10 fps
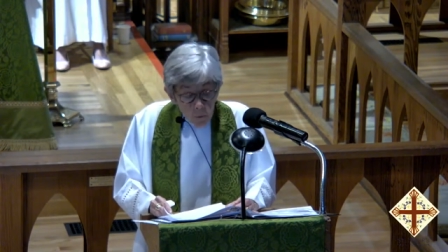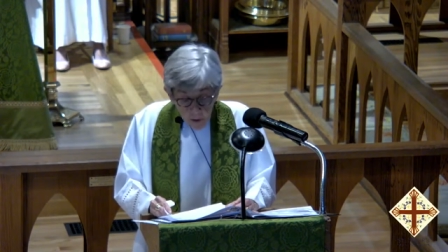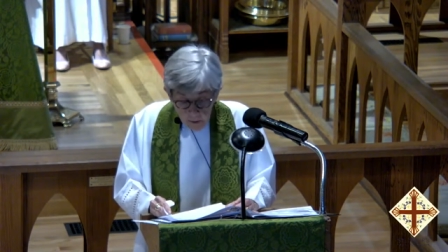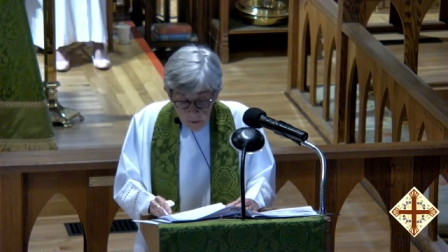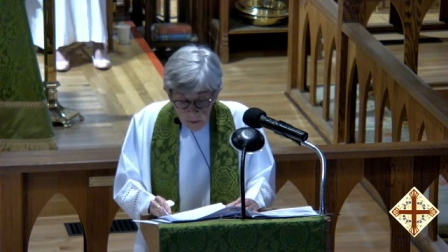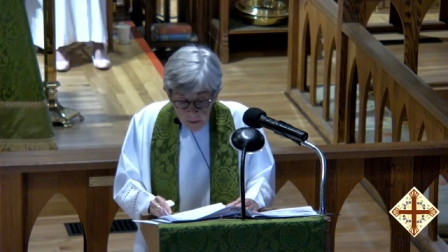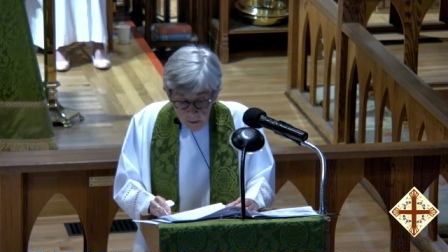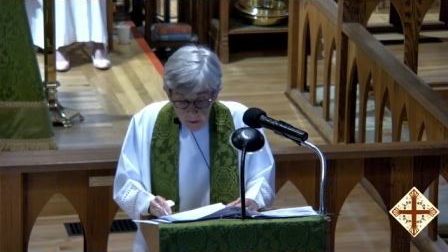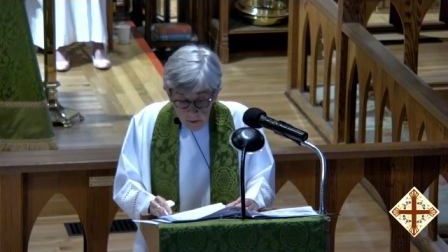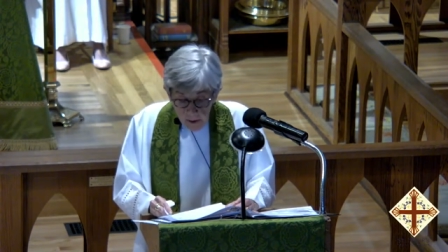wants us
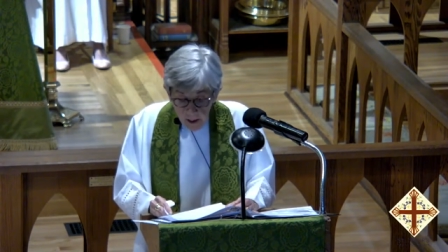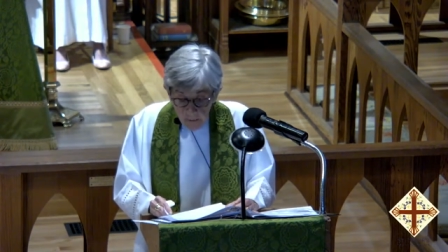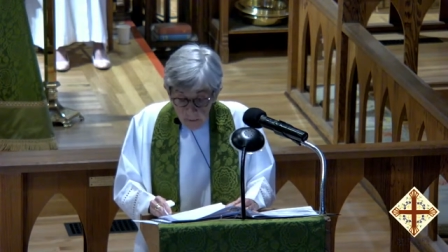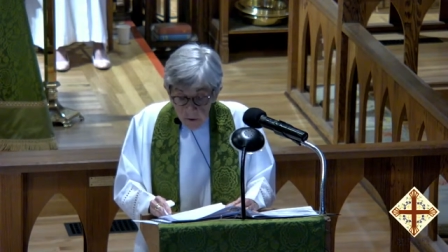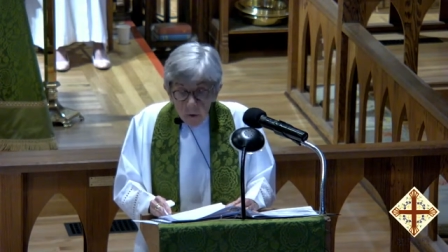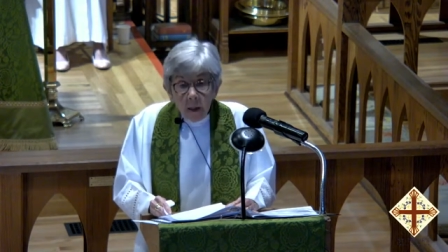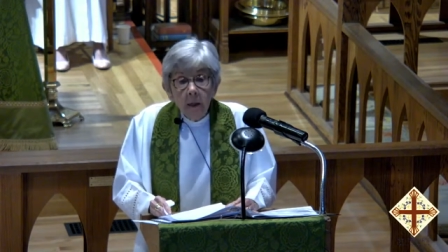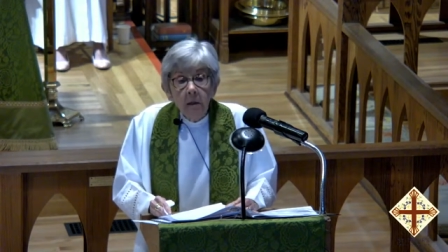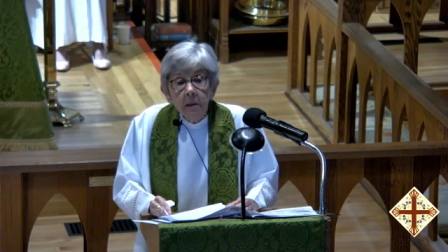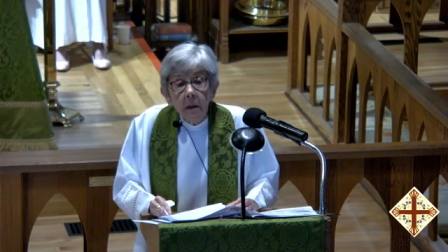to stop shooting
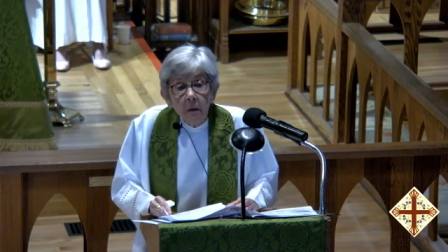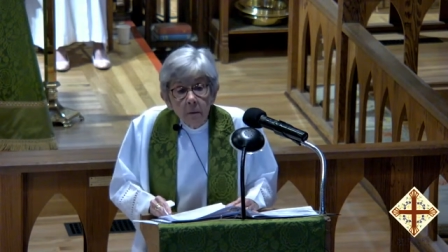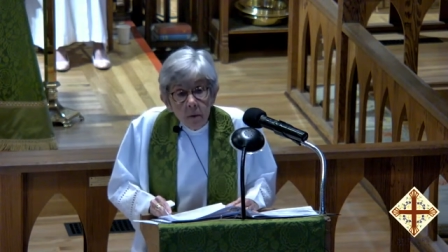ourselves.